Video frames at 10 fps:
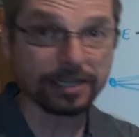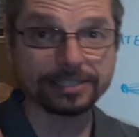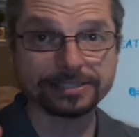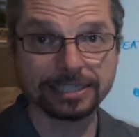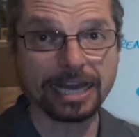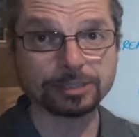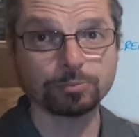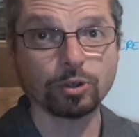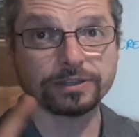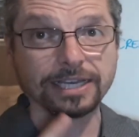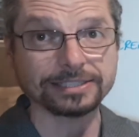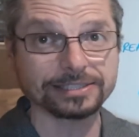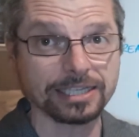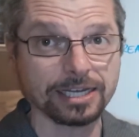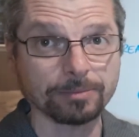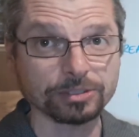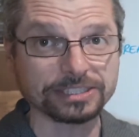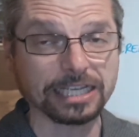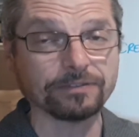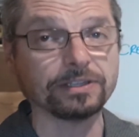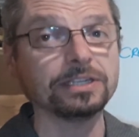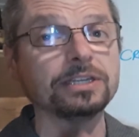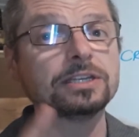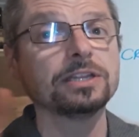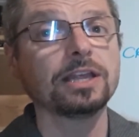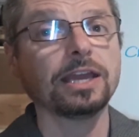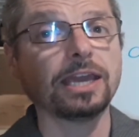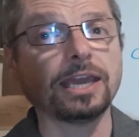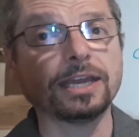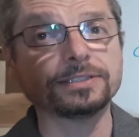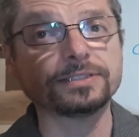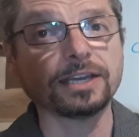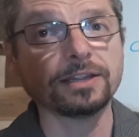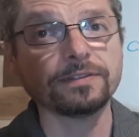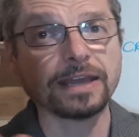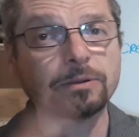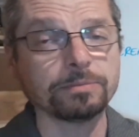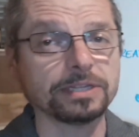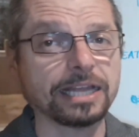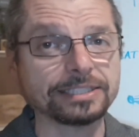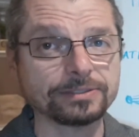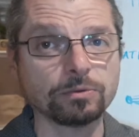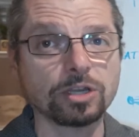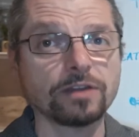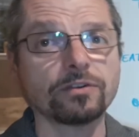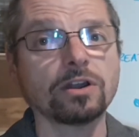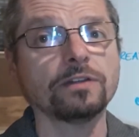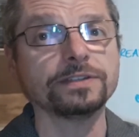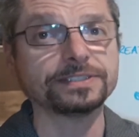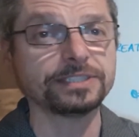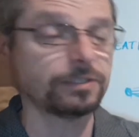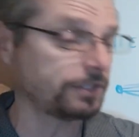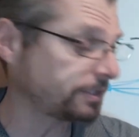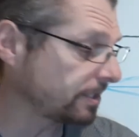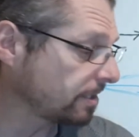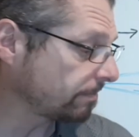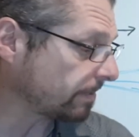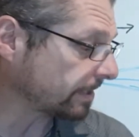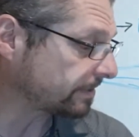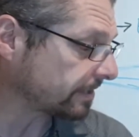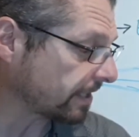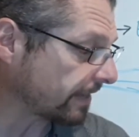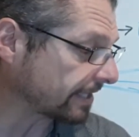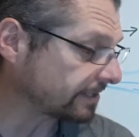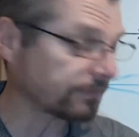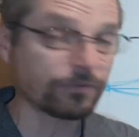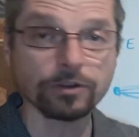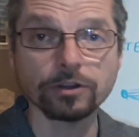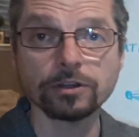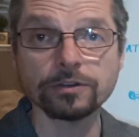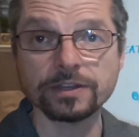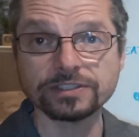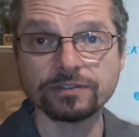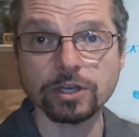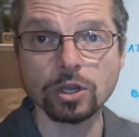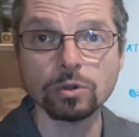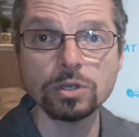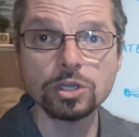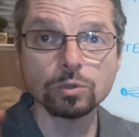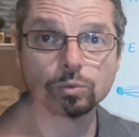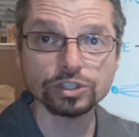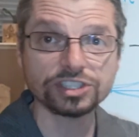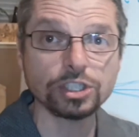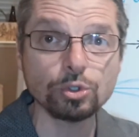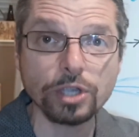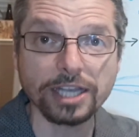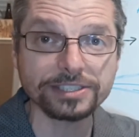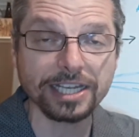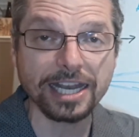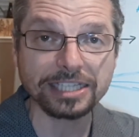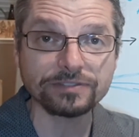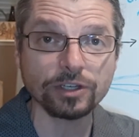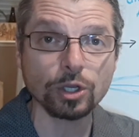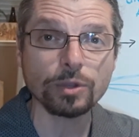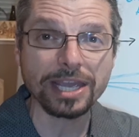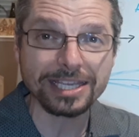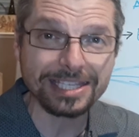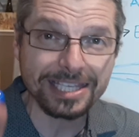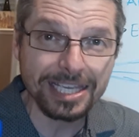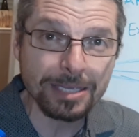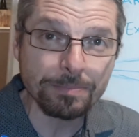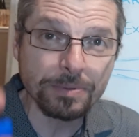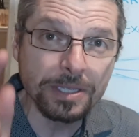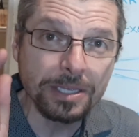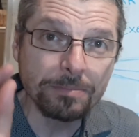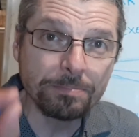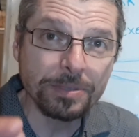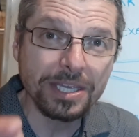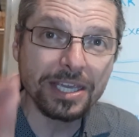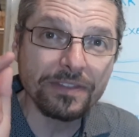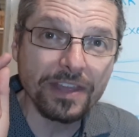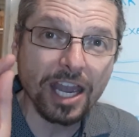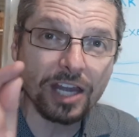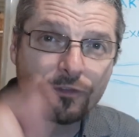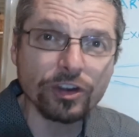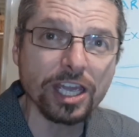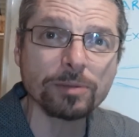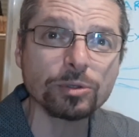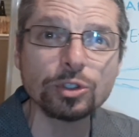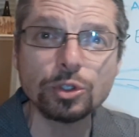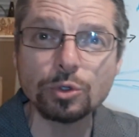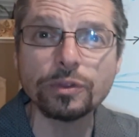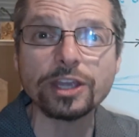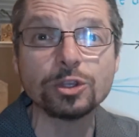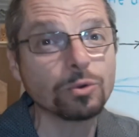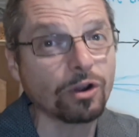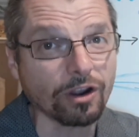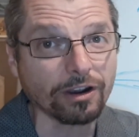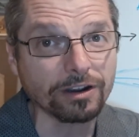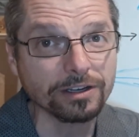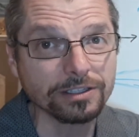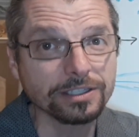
That's the last point. That's number 7. And that will be the last thing we'll cover on this series. But that's it for this video. We'll see you guys in the next video, and keep being the unforgettable you that you are.